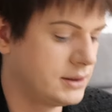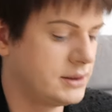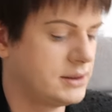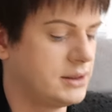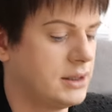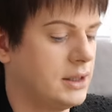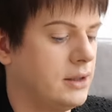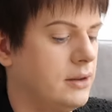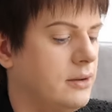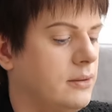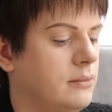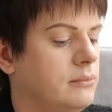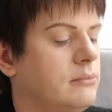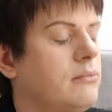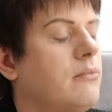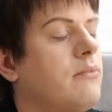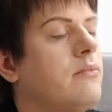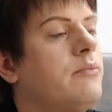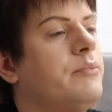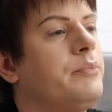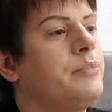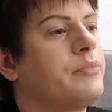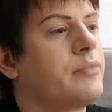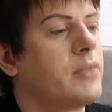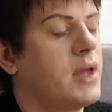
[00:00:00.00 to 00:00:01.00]
So
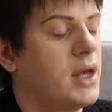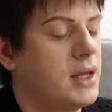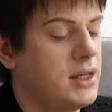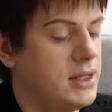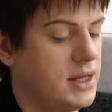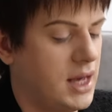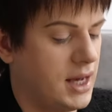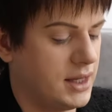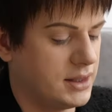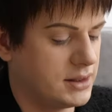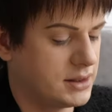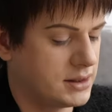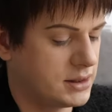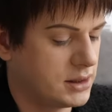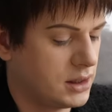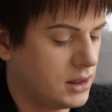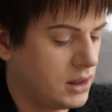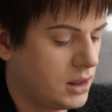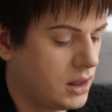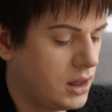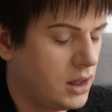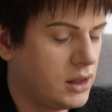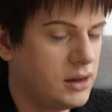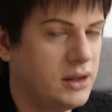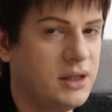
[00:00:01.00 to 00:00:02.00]
yes,
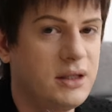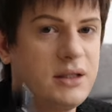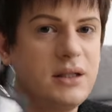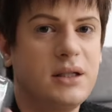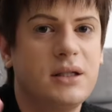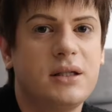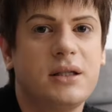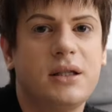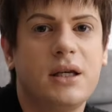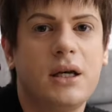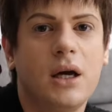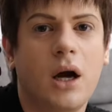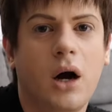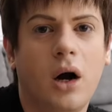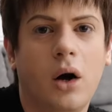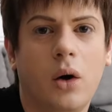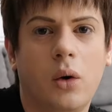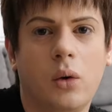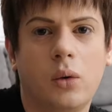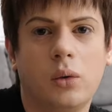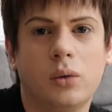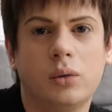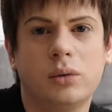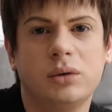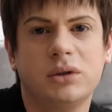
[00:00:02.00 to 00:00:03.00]
this is the
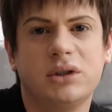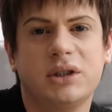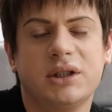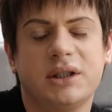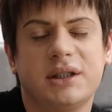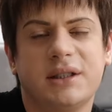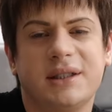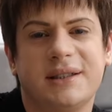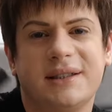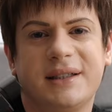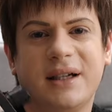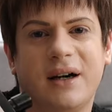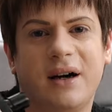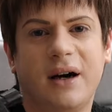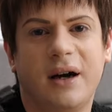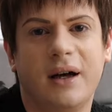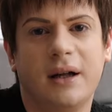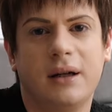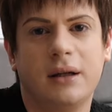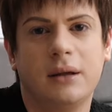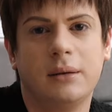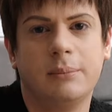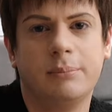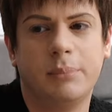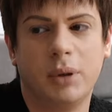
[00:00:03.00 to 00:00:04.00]
old
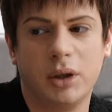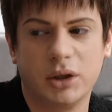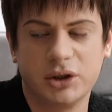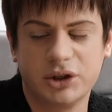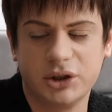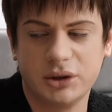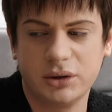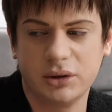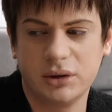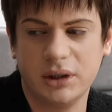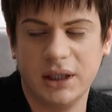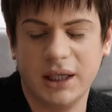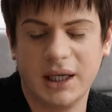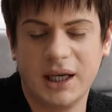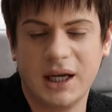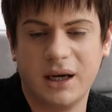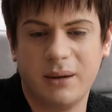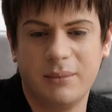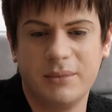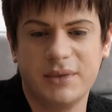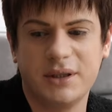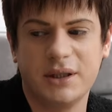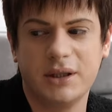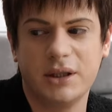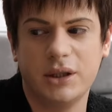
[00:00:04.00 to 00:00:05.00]
style bottle. It
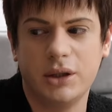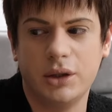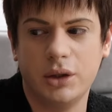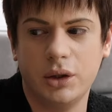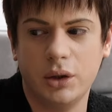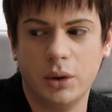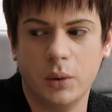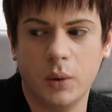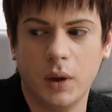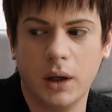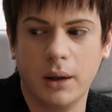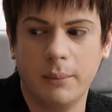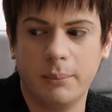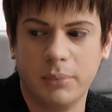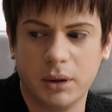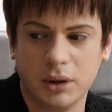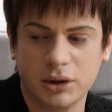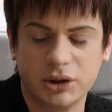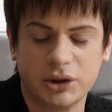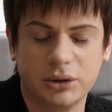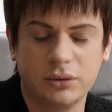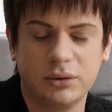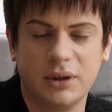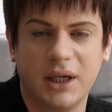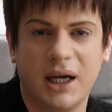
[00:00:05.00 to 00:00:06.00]
comes in a newer
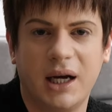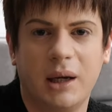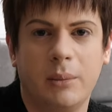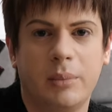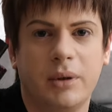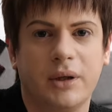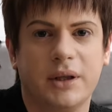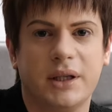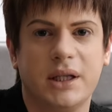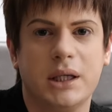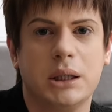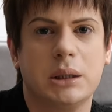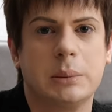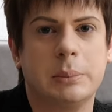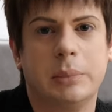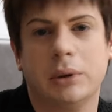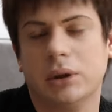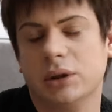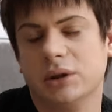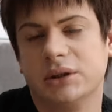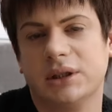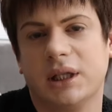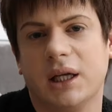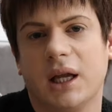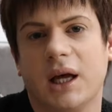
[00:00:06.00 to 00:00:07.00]
bottle now, but these
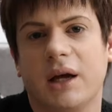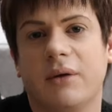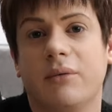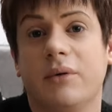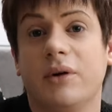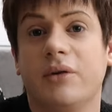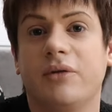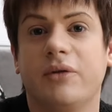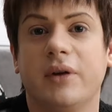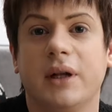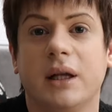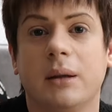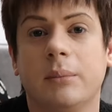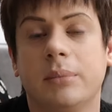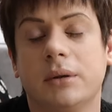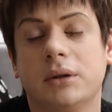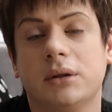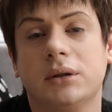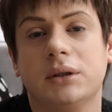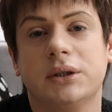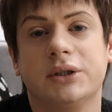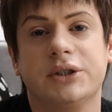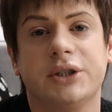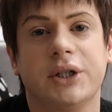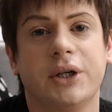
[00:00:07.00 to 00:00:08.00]
bottles are like
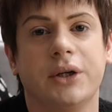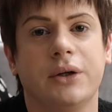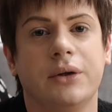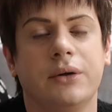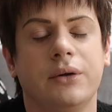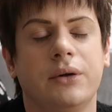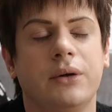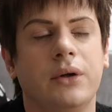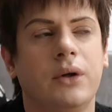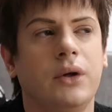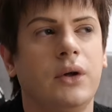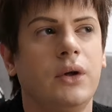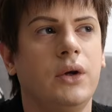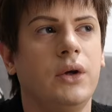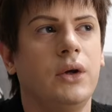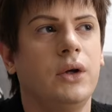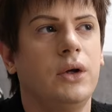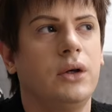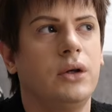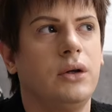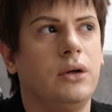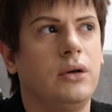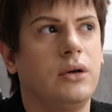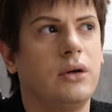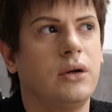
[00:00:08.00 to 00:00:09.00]
refillable, so
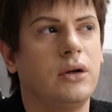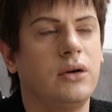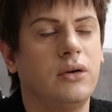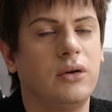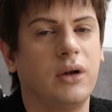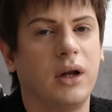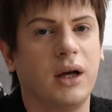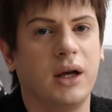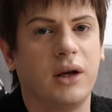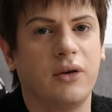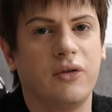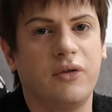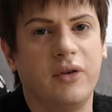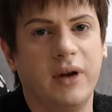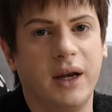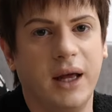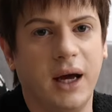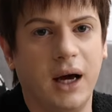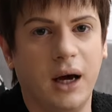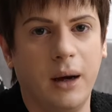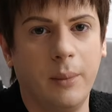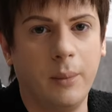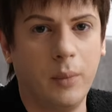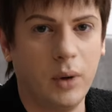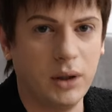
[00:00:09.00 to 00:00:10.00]
you can like fill it
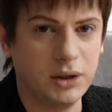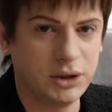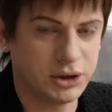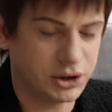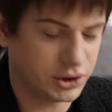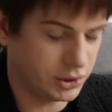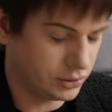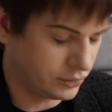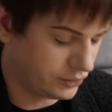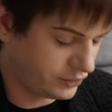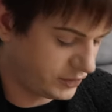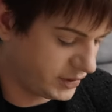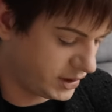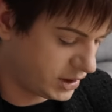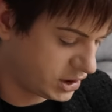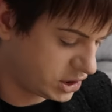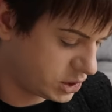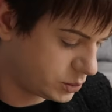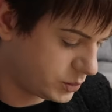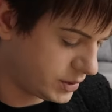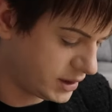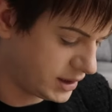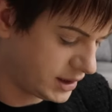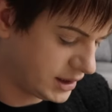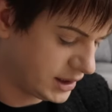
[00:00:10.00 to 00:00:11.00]
up once you're
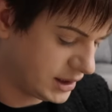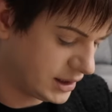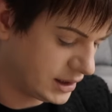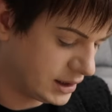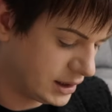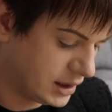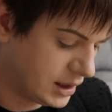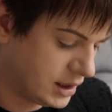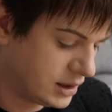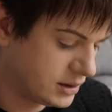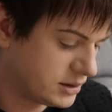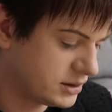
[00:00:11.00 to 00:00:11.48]
finished with it.